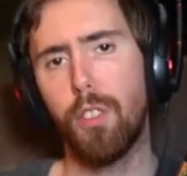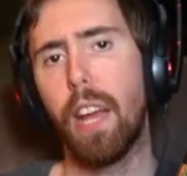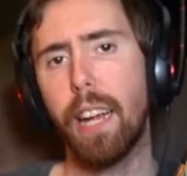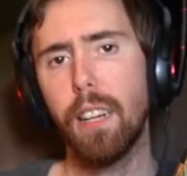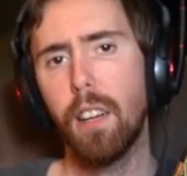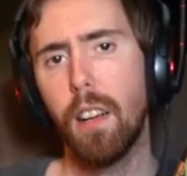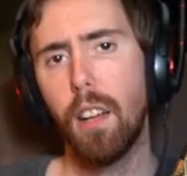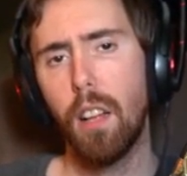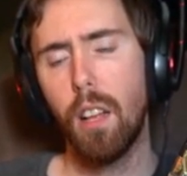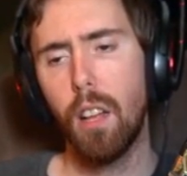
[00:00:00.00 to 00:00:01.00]
thing?
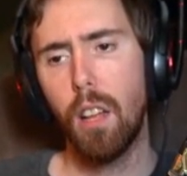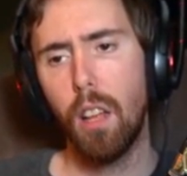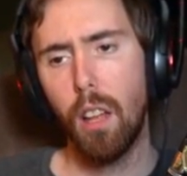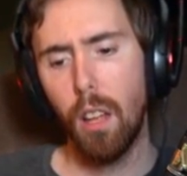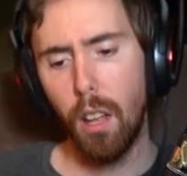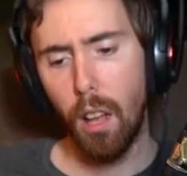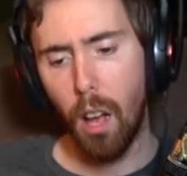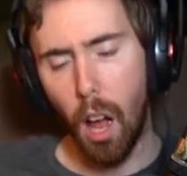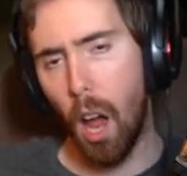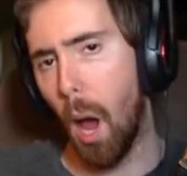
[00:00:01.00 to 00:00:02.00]

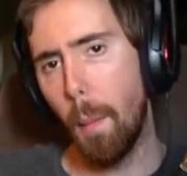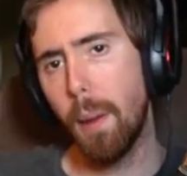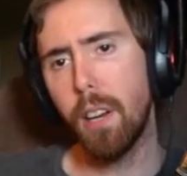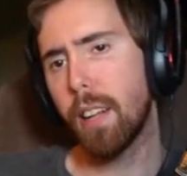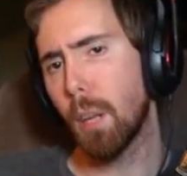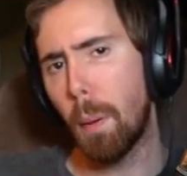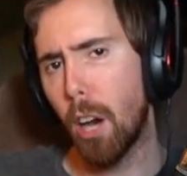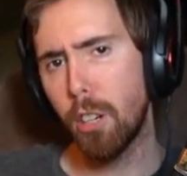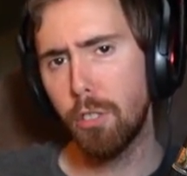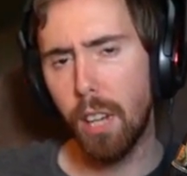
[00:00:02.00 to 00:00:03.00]
I mean, like the
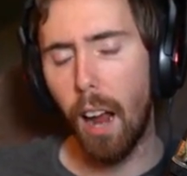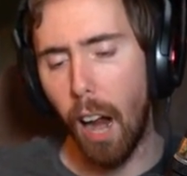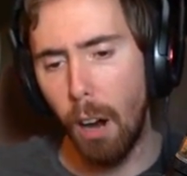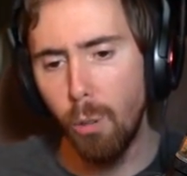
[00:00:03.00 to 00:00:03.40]
party sync, I